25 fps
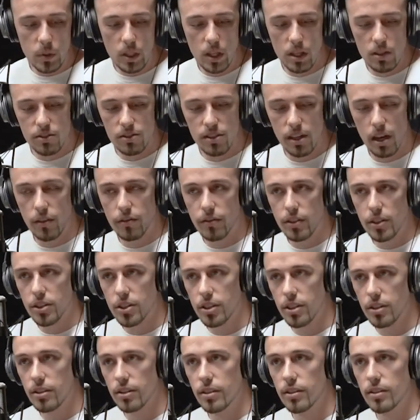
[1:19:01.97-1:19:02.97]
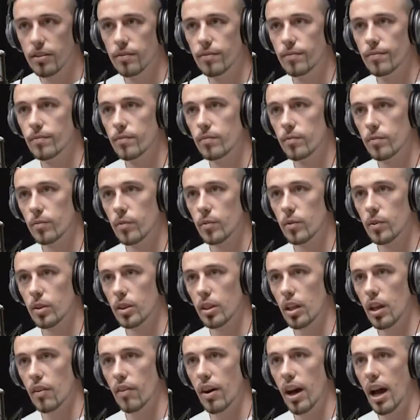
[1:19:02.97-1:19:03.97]
selfish. Yeah.
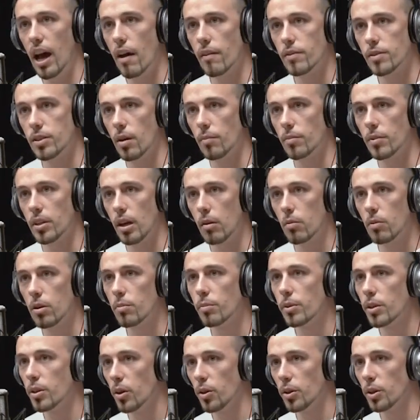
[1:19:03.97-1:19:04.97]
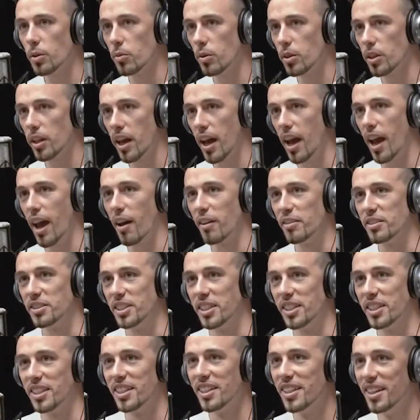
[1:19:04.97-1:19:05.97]
If I have something, I want to be the only one that
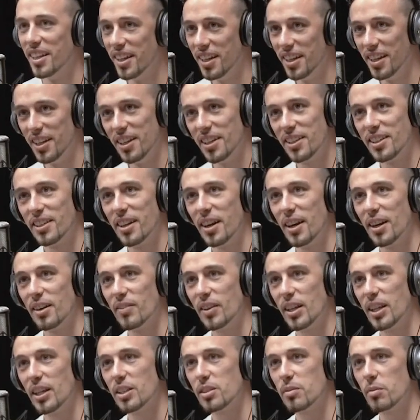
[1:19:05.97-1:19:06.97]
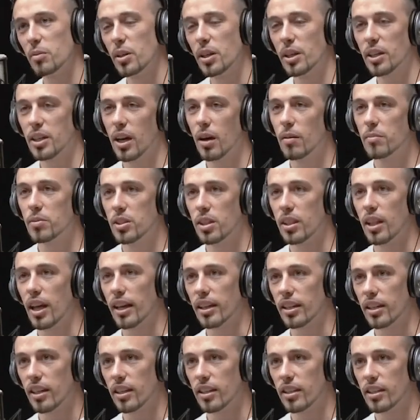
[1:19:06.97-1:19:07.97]
has it. You know what I mean? It's mm-hmm. when it mm-hmm. comes to
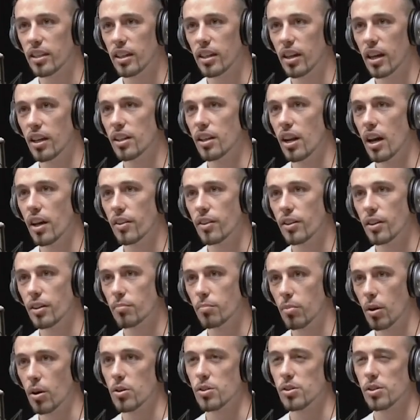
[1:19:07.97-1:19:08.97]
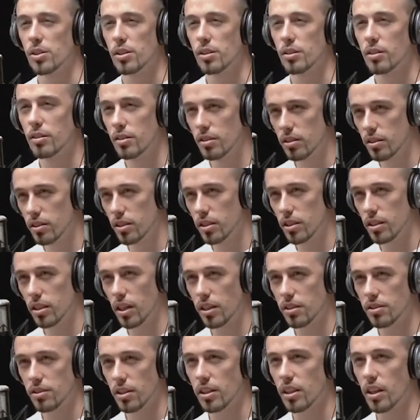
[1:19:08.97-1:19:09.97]
like another person. Yeah.
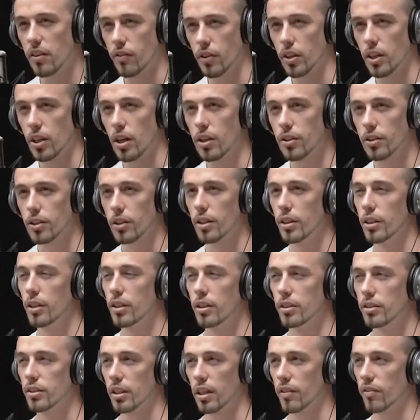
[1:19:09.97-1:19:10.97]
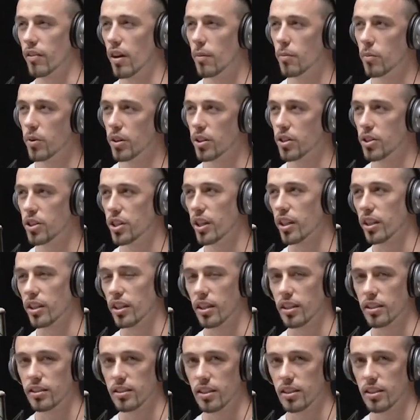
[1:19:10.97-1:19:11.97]
Like a significant other. It's like if I'm with a chick,
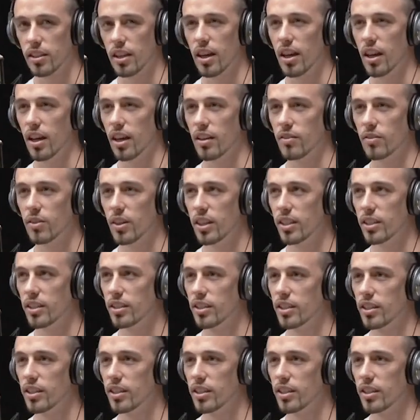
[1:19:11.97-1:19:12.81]
like it's like nah, what?